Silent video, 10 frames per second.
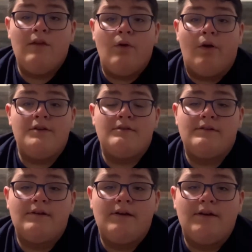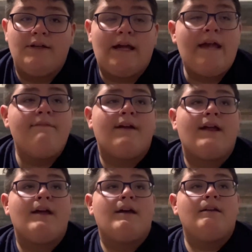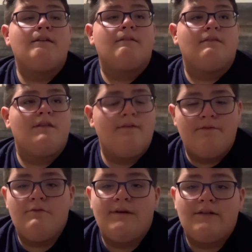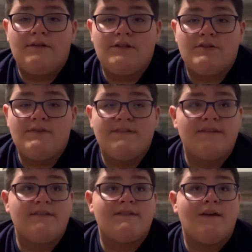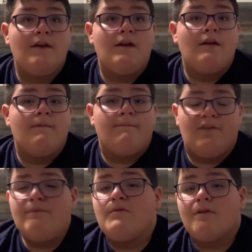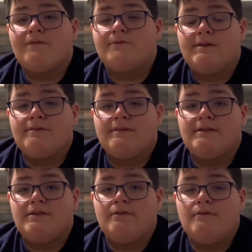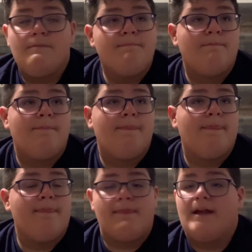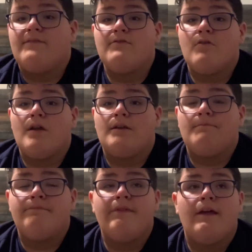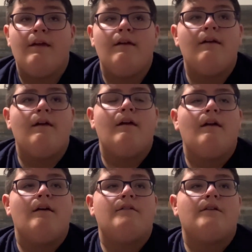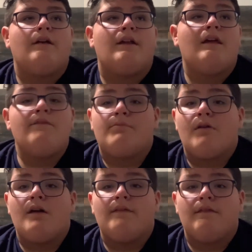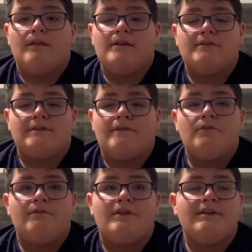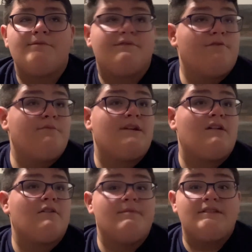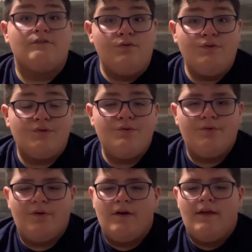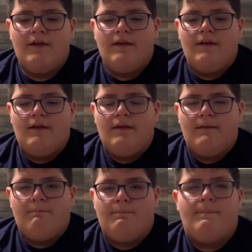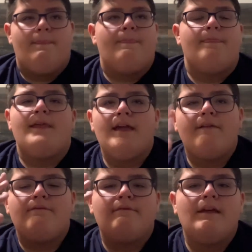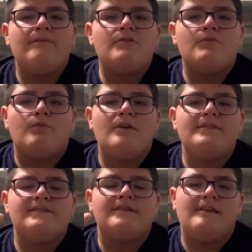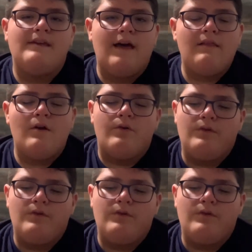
Good. I've had the Full Metal edition since February of 2022. Not even grade. and I've brought like several volumes of Fullmetal Alchemist to school. They have never once yellowed,